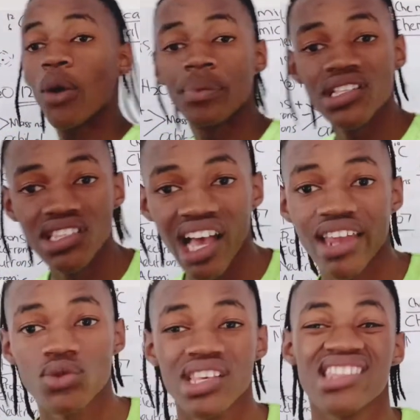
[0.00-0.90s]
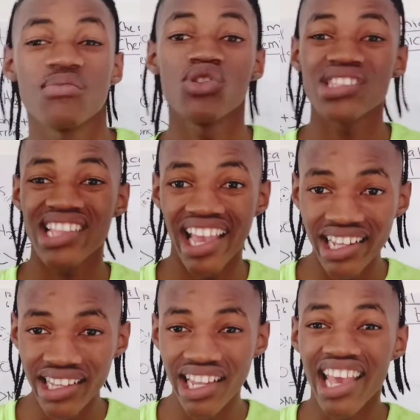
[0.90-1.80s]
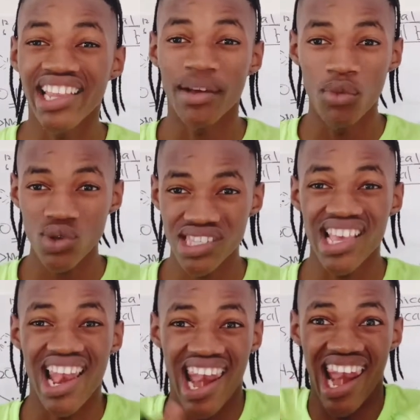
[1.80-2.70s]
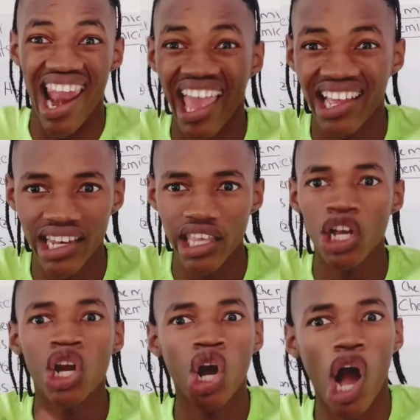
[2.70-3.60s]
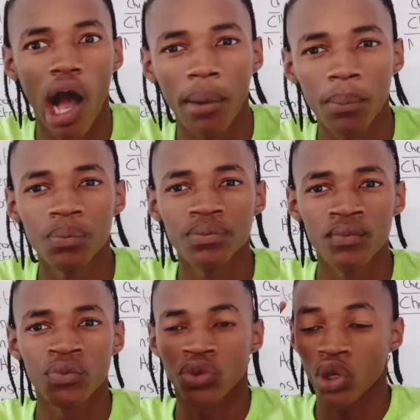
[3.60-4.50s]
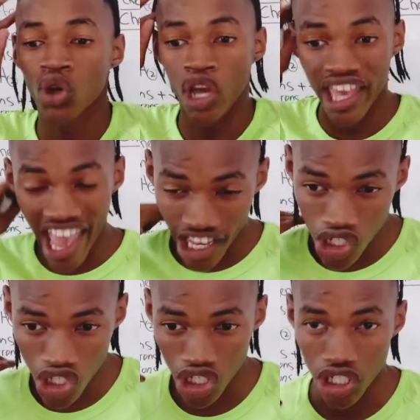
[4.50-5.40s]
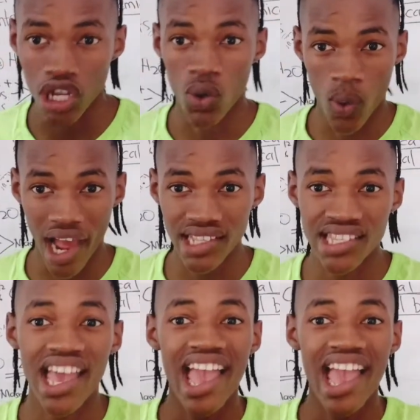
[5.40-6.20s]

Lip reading: orbital, and we say the most likely location, right?